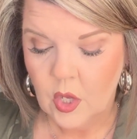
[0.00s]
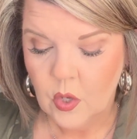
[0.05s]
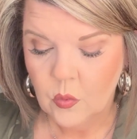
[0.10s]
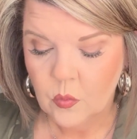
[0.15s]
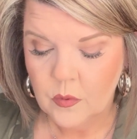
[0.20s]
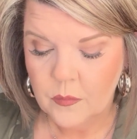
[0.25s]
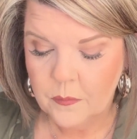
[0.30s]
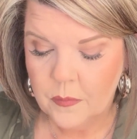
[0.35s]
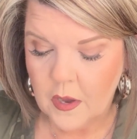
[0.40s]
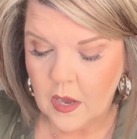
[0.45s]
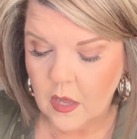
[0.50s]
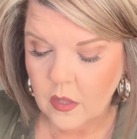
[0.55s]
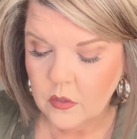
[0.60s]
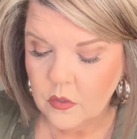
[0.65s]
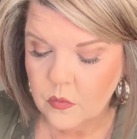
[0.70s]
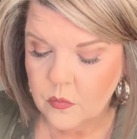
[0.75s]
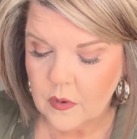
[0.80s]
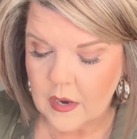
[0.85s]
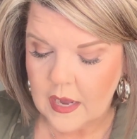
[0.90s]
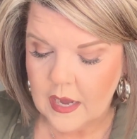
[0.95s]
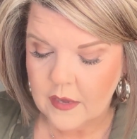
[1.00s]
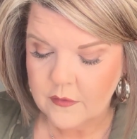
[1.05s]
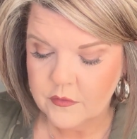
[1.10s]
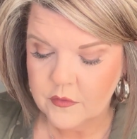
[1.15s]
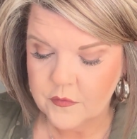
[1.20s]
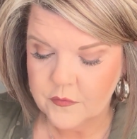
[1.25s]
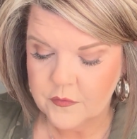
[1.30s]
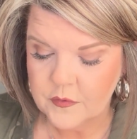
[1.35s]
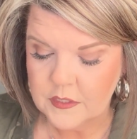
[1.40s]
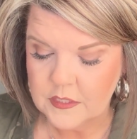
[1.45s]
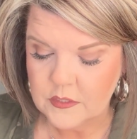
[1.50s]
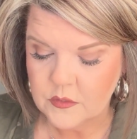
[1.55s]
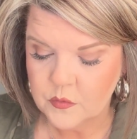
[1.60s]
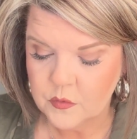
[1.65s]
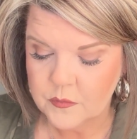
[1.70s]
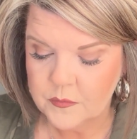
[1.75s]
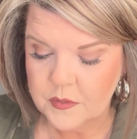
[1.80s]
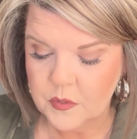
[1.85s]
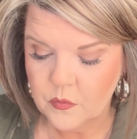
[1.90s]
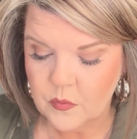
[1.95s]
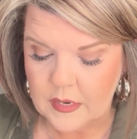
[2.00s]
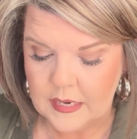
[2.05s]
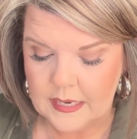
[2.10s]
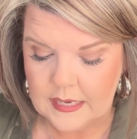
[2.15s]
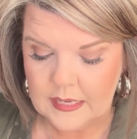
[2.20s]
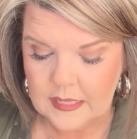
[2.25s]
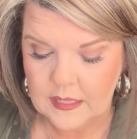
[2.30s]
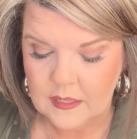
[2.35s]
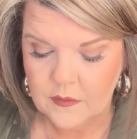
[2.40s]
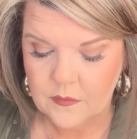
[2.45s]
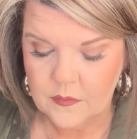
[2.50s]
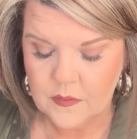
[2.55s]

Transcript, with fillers: When Paul arrived, the funds would be ready.